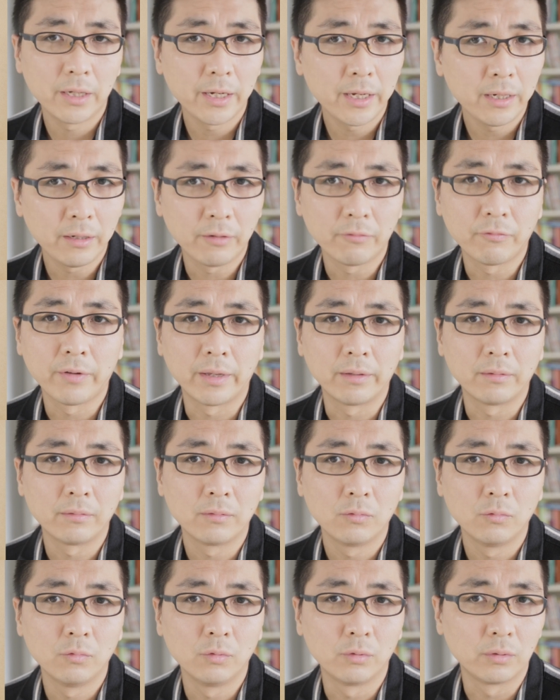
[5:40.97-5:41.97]
Any fan
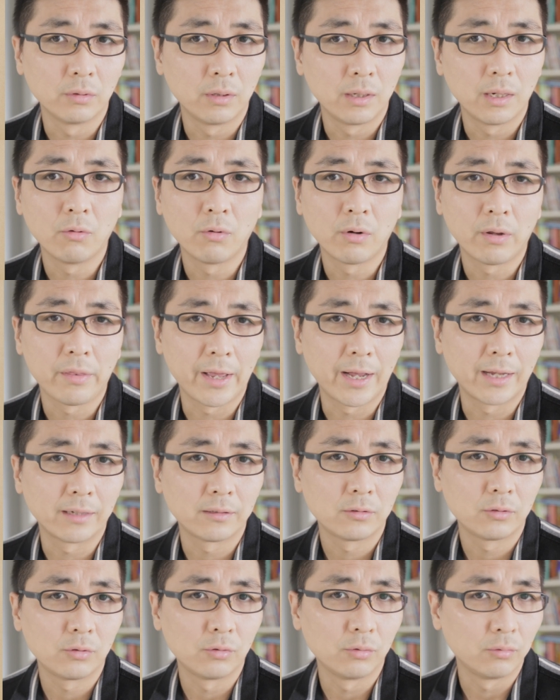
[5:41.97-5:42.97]
would lower
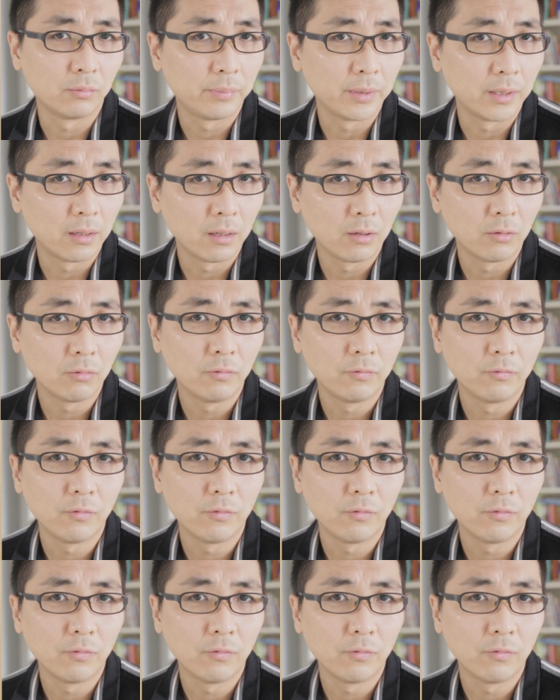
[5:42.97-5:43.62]
that to below